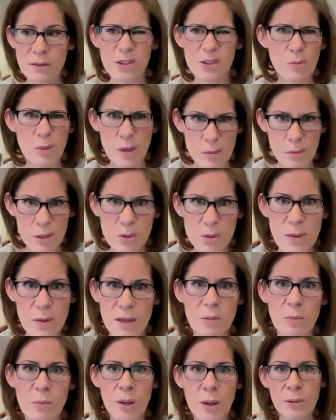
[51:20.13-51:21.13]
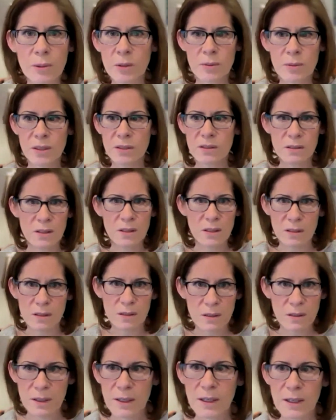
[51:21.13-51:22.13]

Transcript: Don't make me do math in public, but it's like